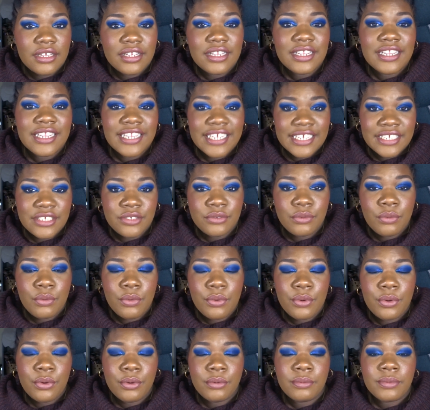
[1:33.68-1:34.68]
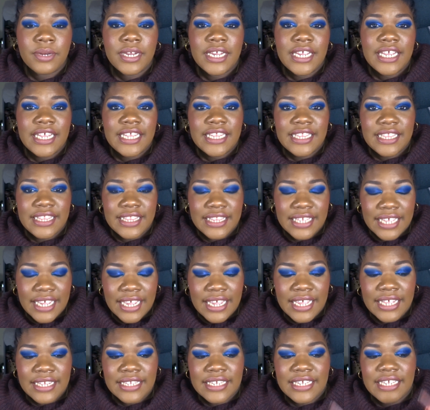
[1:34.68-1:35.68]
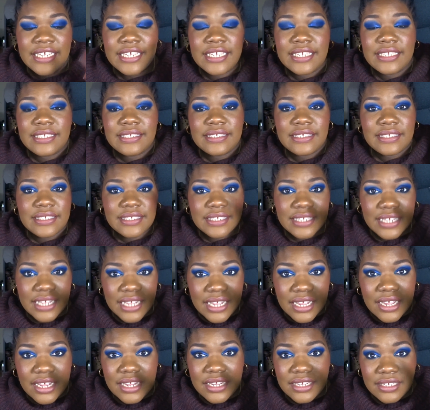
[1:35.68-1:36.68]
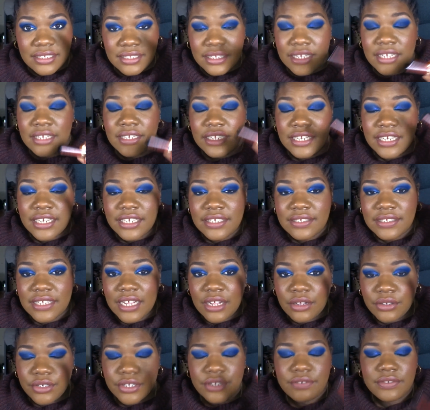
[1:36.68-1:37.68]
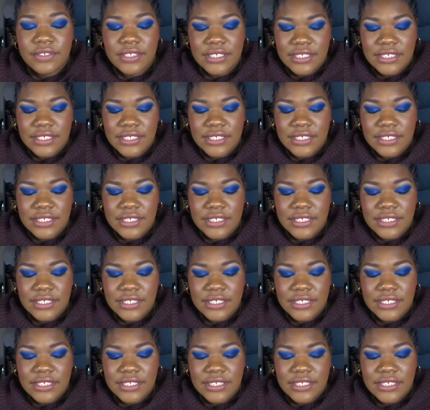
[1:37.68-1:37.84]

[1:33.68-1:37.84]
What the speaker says: less warm than it is out of the